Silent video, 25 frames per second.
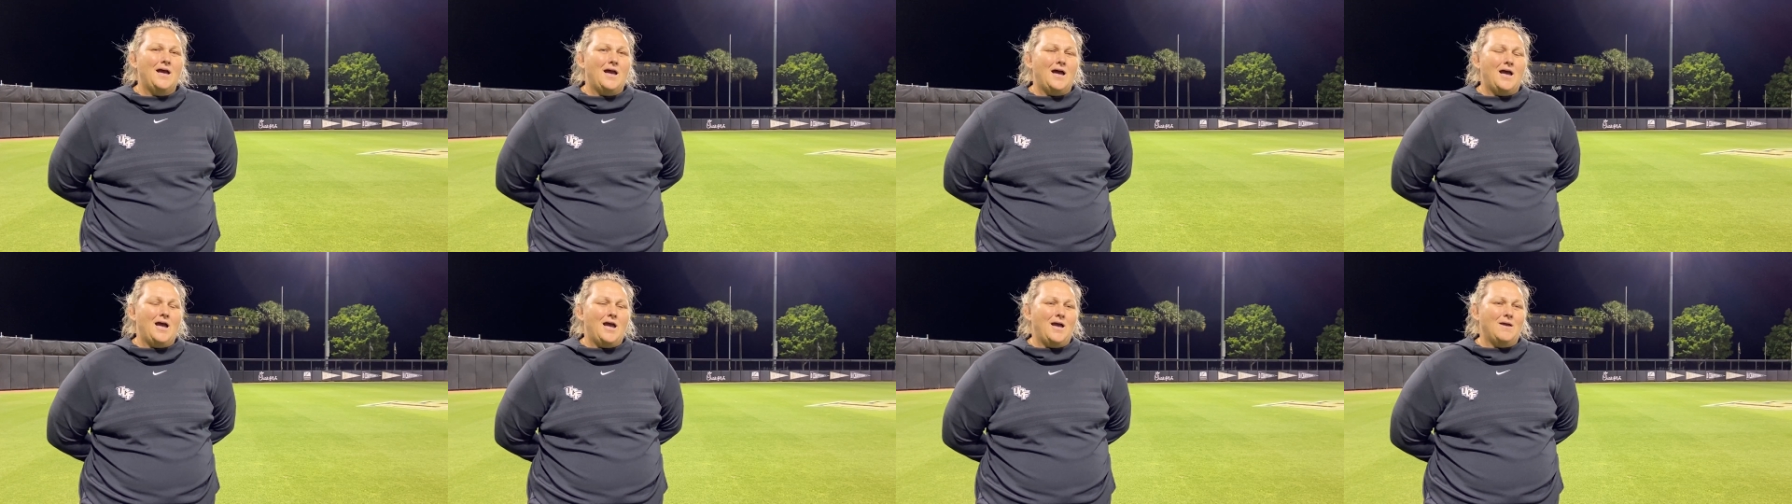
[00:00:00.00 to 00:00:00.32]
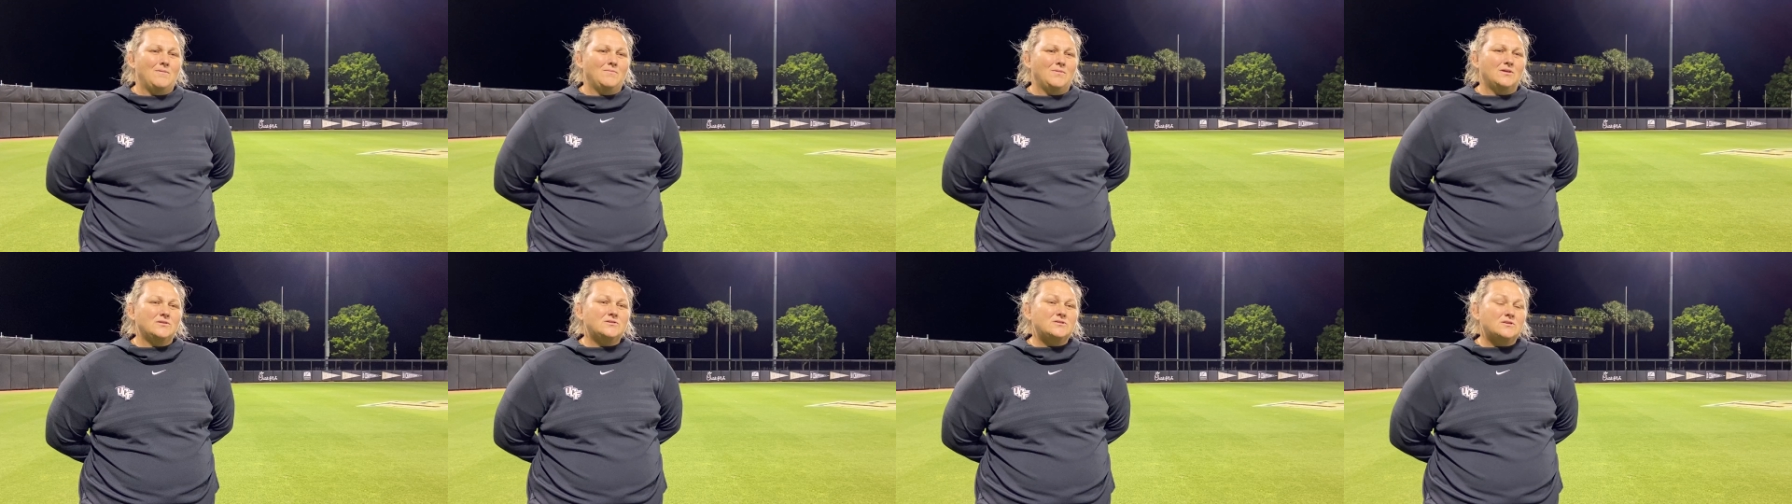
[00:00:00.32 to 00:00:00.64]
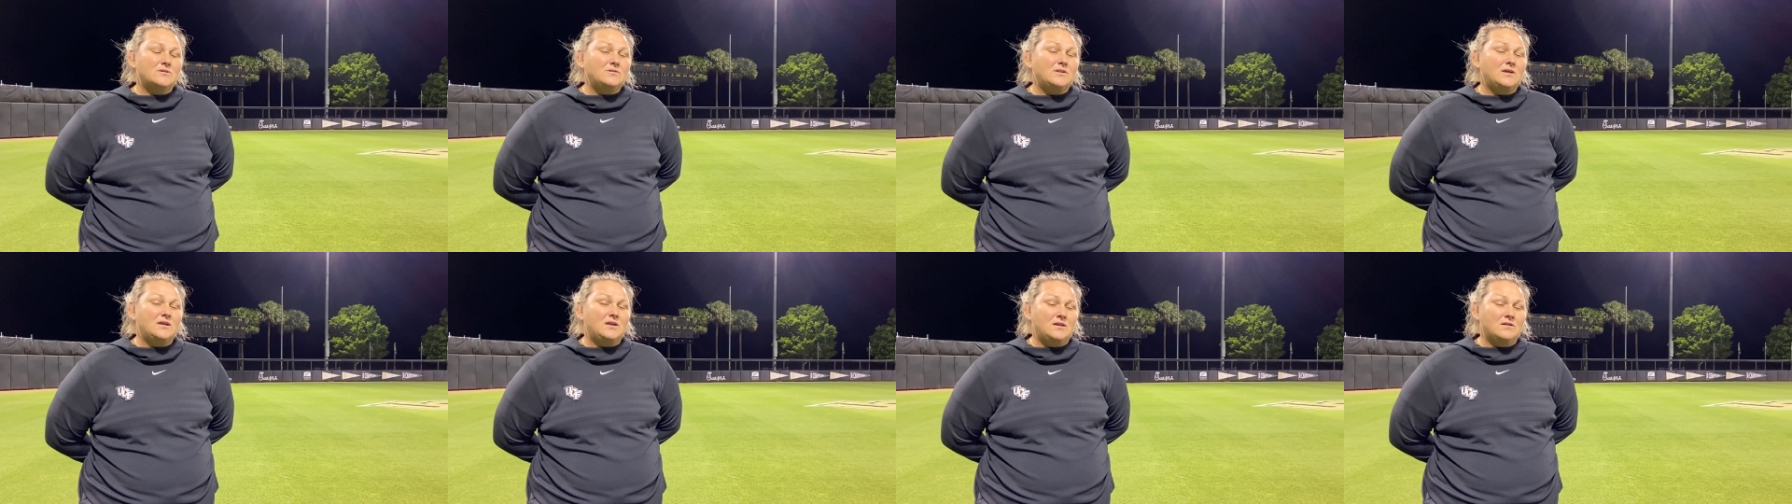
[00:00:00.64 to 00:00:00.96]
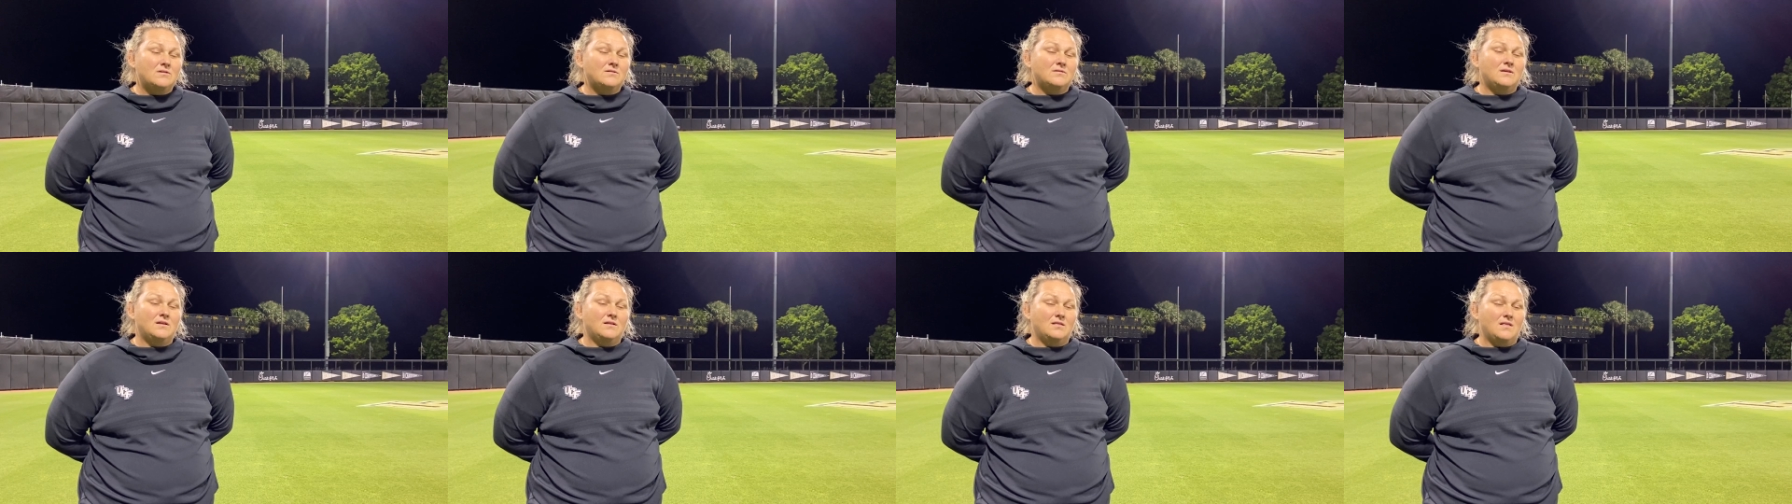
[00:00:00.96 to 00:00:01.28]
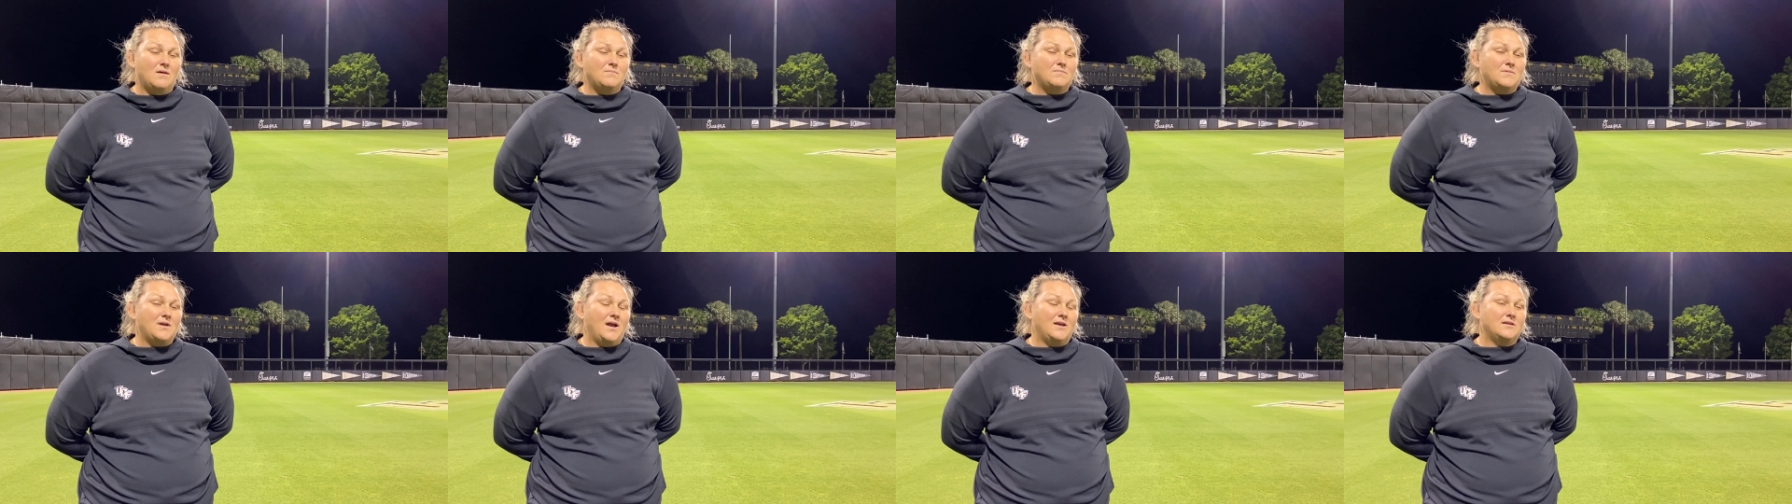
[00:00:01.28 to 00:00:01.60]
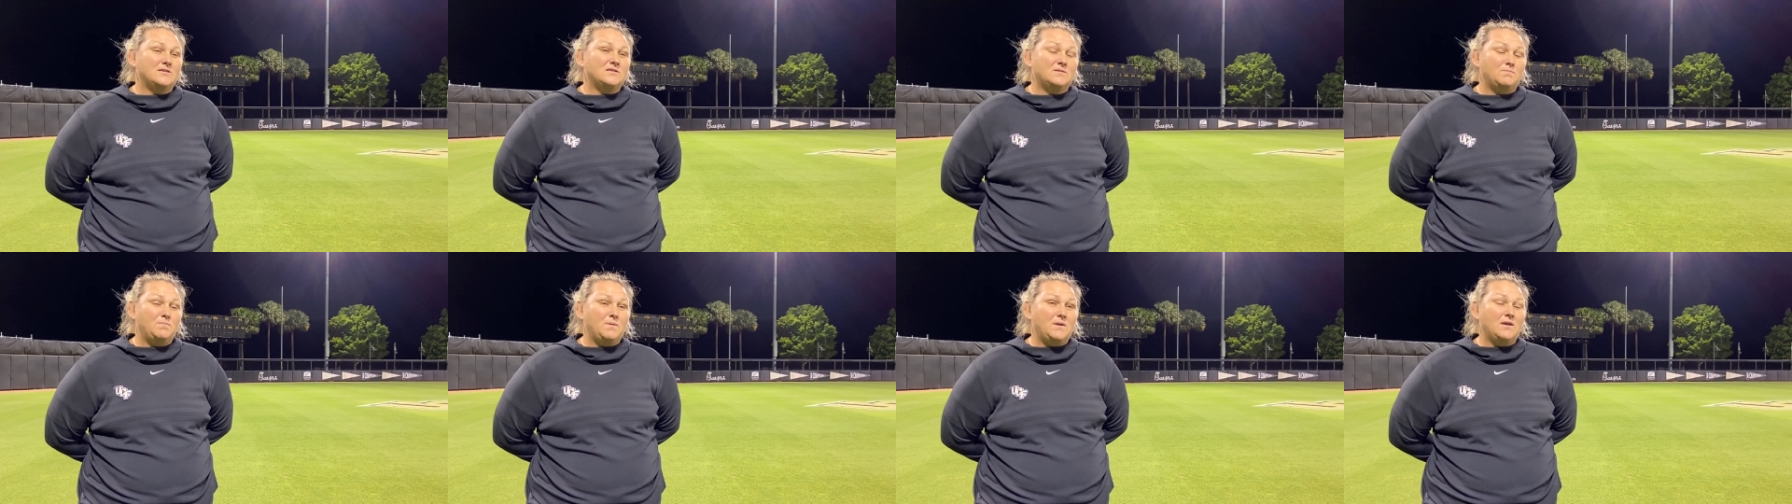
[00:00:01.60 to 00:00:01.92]
Um, and so to hear the alumni
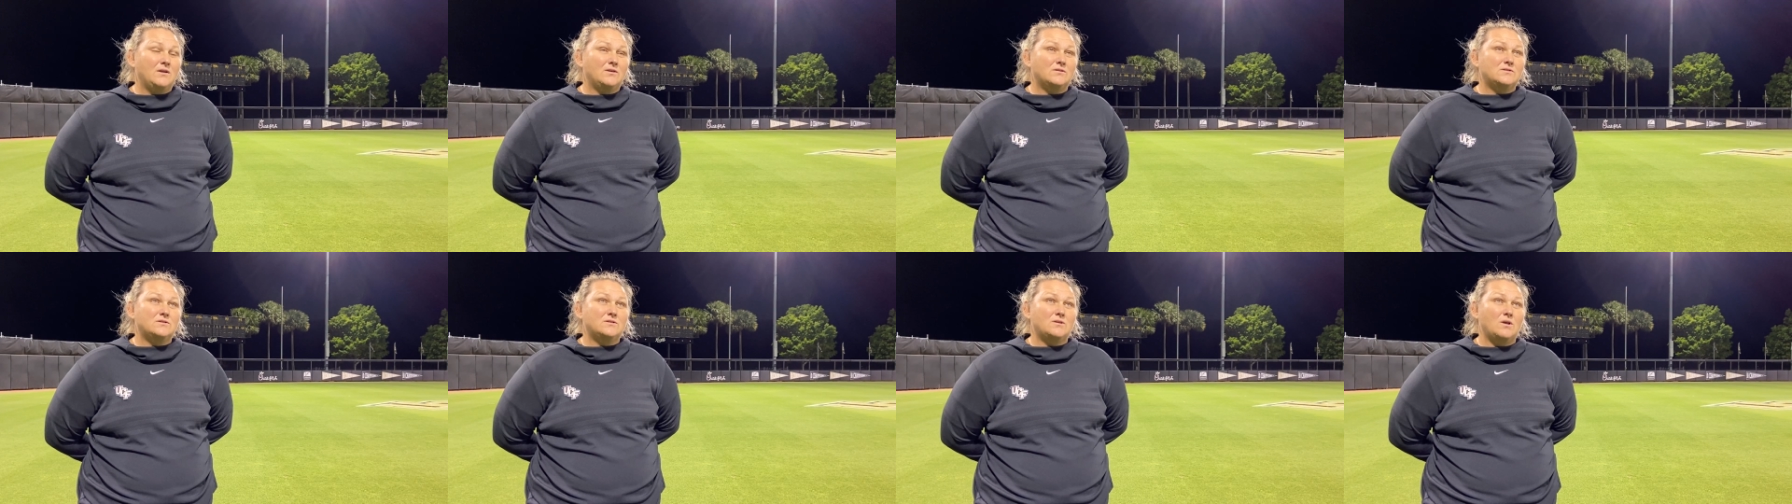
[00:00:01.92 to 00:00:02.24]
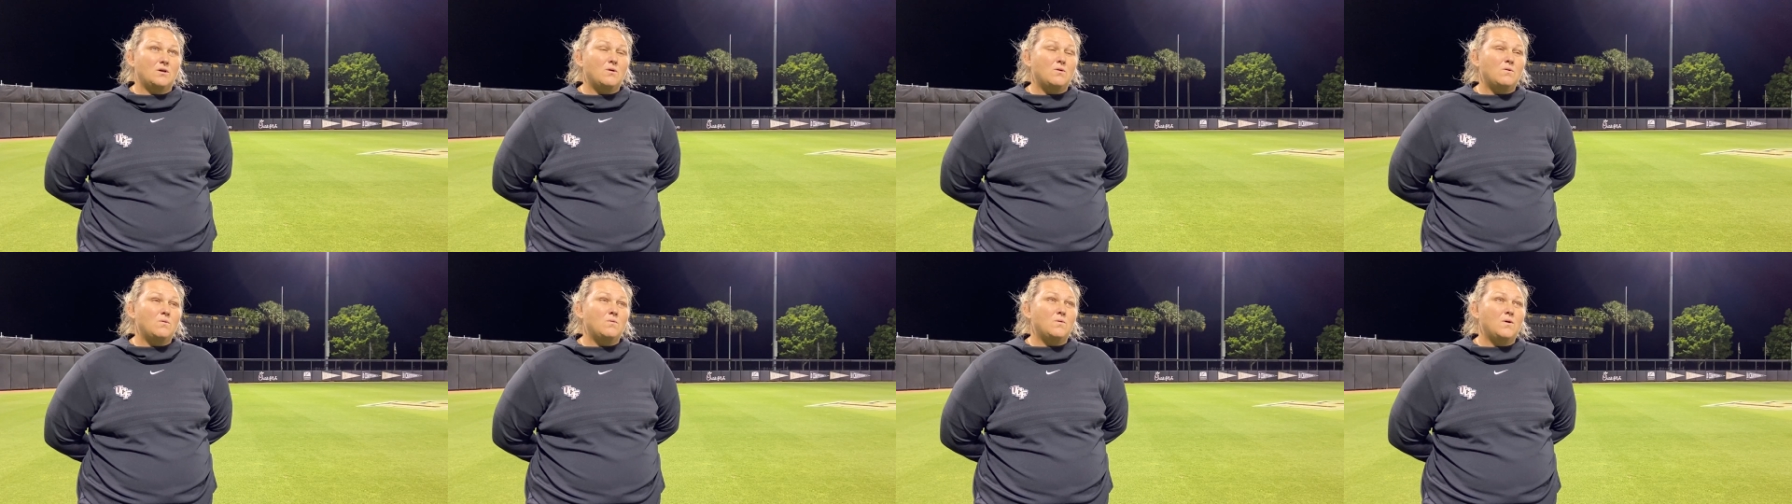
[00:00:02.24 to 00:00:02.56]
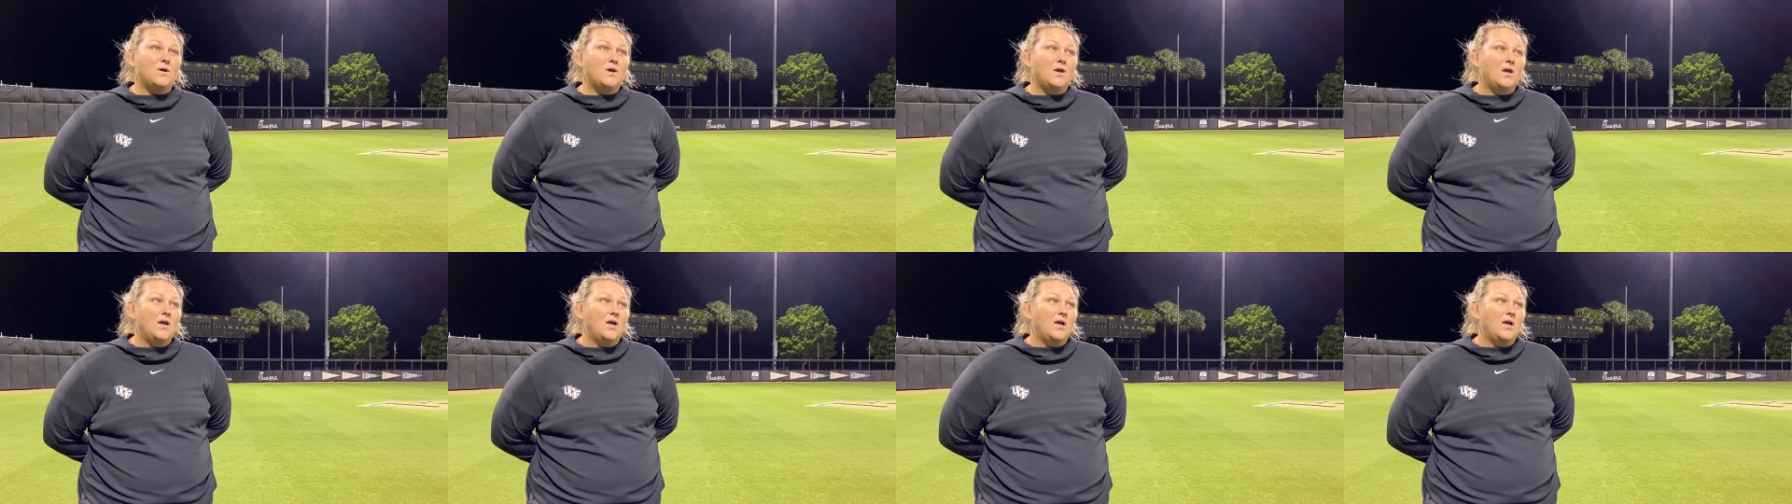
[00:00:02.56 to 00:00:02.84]
speak so,